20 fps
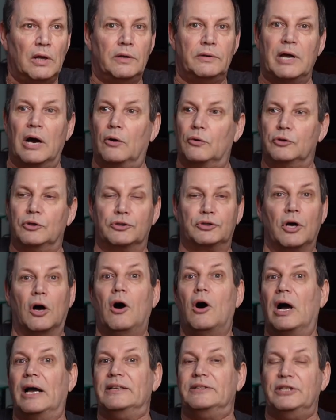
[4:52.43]
Now, you
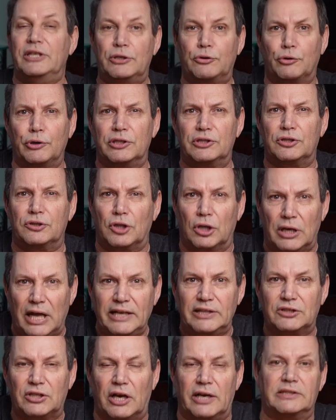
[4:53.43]
saw I decreased the
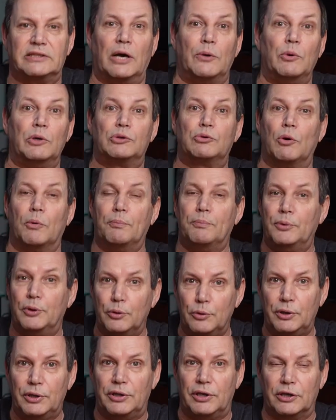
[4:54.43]
light size. I went to a
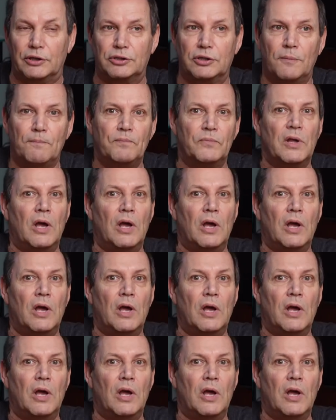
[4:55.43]
beauty dish.